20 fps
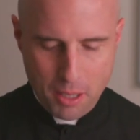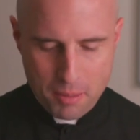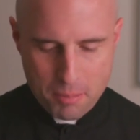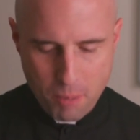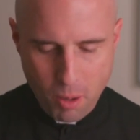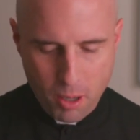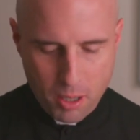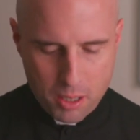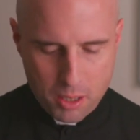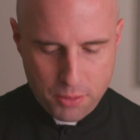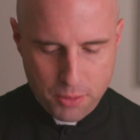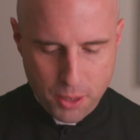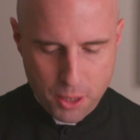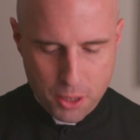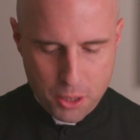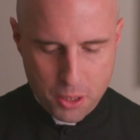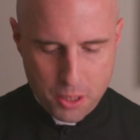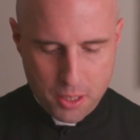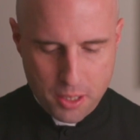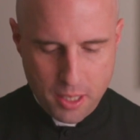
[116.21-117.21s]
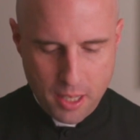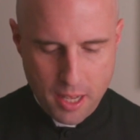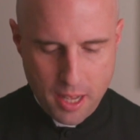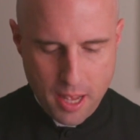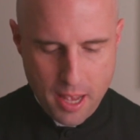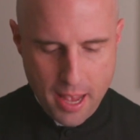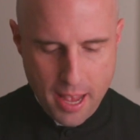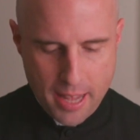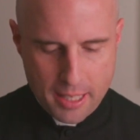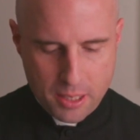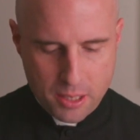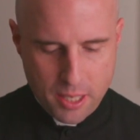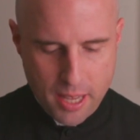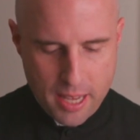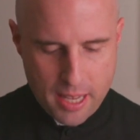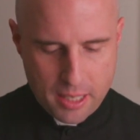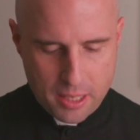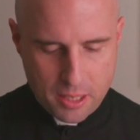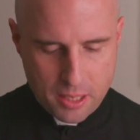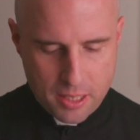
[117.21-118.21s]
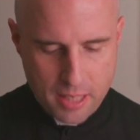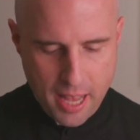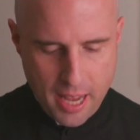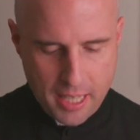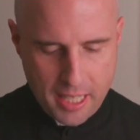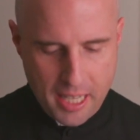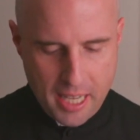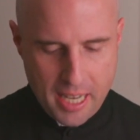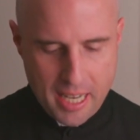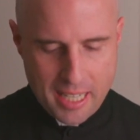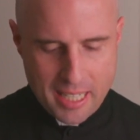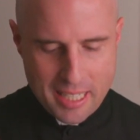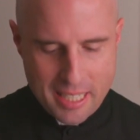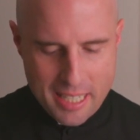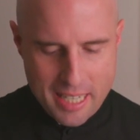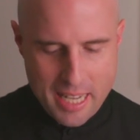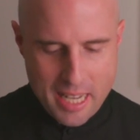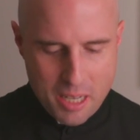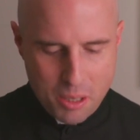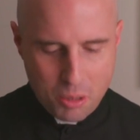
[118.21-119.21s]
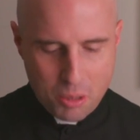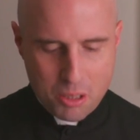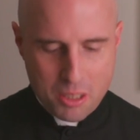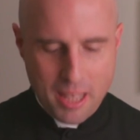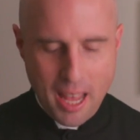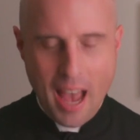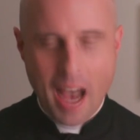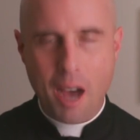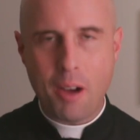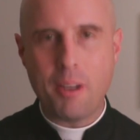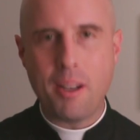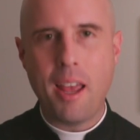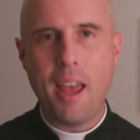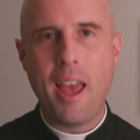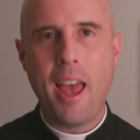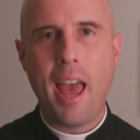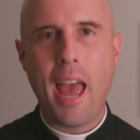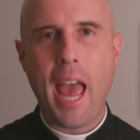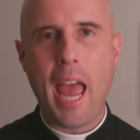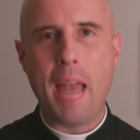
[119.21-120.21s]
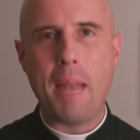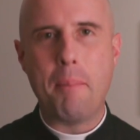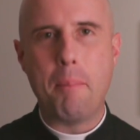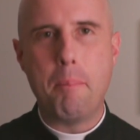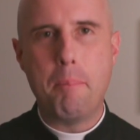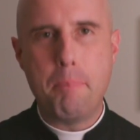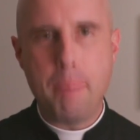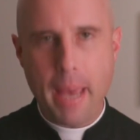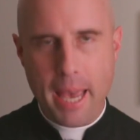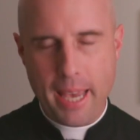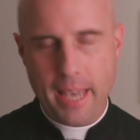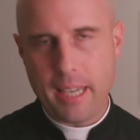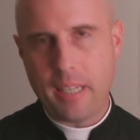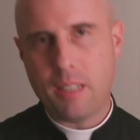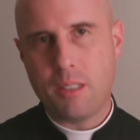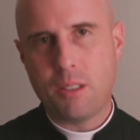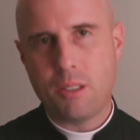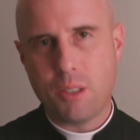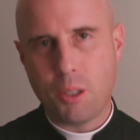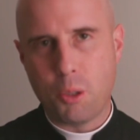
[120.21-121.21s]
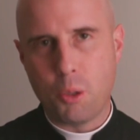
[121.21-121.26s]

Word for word: In Mark's version, it says that he kneels down and begs the